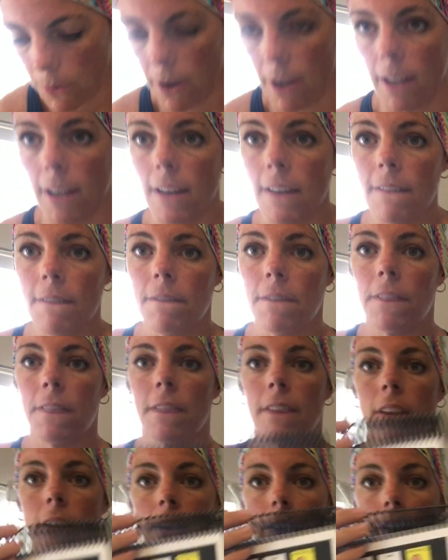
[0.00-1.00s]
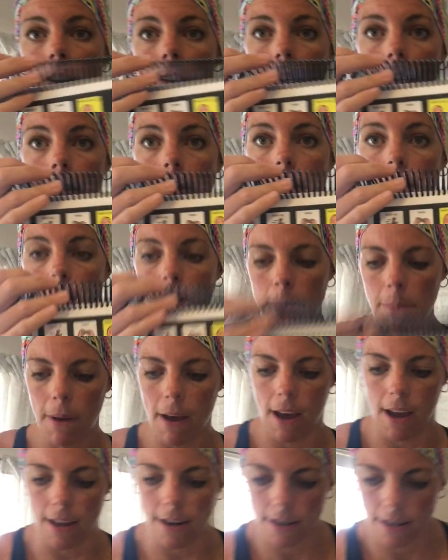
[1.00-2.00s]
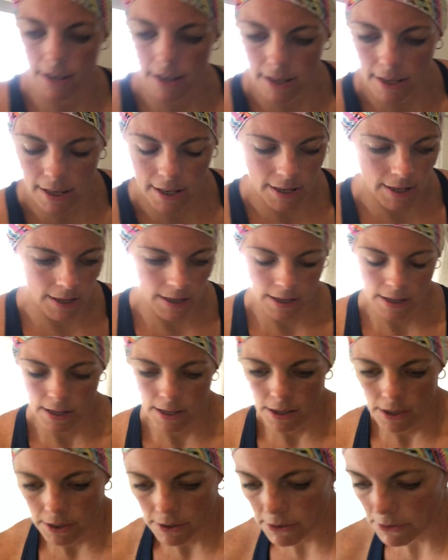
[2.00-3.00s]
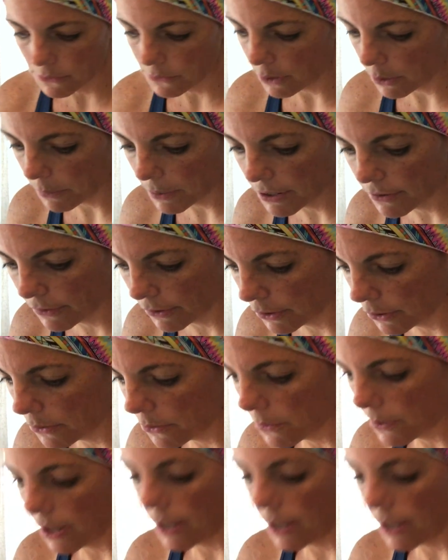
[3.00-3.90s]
one for her pod. So what we do